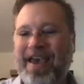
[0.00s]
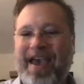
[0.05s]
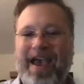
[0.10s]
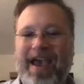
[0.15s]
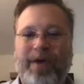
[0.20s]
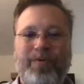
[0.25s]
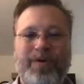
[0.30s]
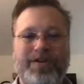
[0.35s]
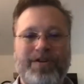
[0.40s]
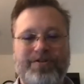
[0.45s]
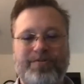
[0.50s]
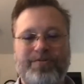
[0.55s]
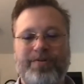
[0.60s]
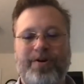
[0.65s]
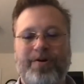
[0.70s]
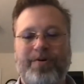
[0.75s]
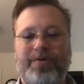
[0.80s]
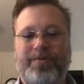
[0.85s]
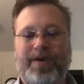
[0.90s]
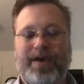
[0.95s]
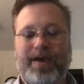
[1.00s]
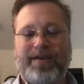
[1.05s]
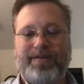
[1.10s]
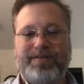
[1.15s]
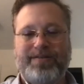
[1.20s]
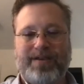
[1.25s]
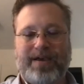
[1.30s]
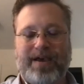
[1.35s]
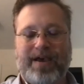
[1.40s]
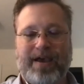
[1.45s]
and we do know
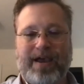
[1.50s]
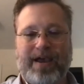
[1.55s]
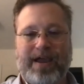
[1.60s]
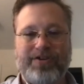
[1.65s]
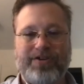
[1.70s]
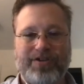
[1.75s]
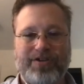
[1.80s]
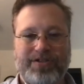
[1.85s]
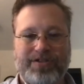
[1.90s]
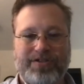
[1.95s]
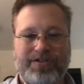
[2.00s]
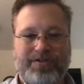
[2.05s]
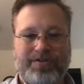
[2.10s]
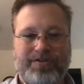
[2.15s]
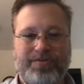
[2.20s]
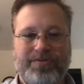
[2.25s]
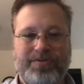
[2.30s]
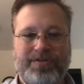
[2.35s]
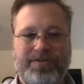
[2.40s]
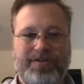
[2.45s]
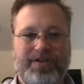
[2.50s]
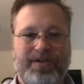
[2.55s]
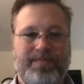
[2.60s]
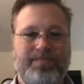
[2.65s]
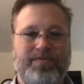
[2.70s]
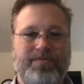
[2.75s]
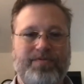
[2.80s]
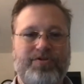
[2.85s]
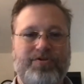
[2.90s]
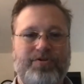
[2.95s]
that uh, AGEs do
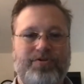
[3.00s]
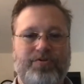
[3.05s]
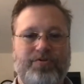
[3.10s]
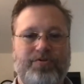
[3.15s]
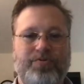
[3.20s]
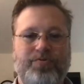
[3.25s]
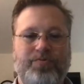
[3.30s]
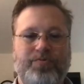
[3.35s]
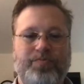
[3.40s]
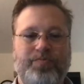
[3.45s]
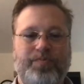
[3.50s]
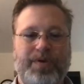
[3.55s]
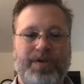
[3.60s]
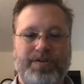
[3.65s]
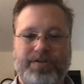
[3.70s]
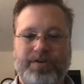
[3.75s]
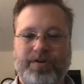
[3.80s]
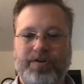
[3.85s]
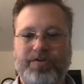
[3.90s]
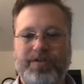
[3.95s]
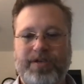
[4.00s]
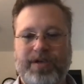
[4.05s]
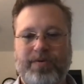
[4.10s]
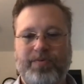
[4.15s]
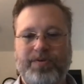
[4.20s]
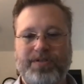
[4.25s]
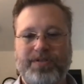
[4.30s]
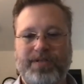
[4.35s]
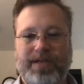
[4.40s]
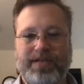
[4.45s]
seem to be associated
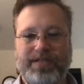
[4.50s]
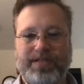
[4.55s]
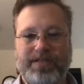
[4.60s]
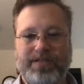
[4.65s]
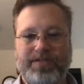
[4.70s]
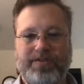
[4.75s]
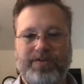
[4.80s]
with senescence.